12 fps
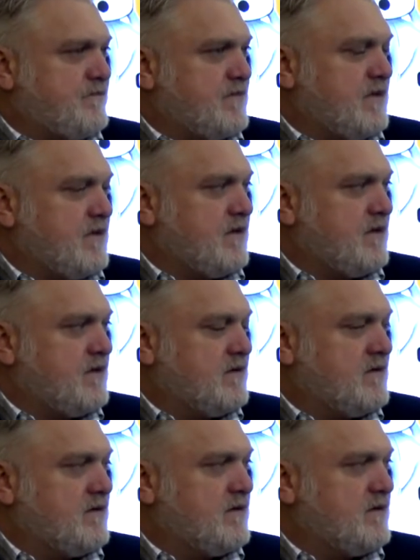
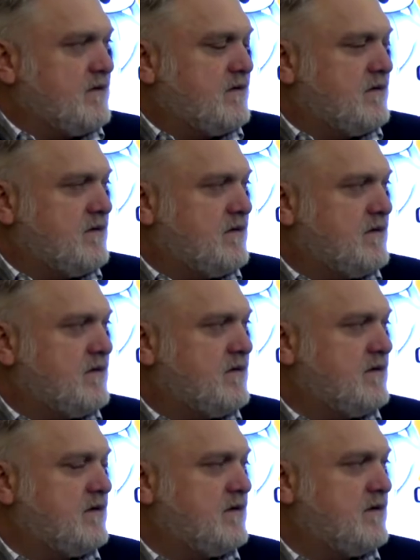
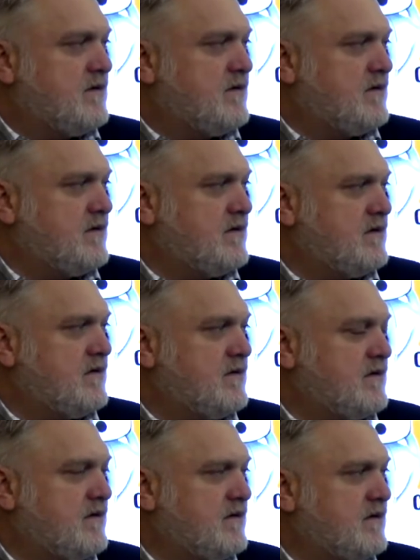
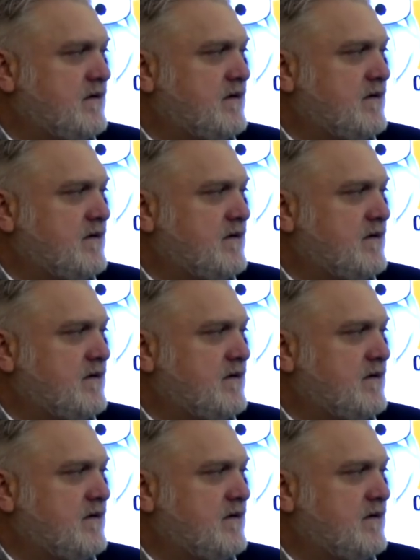(silent)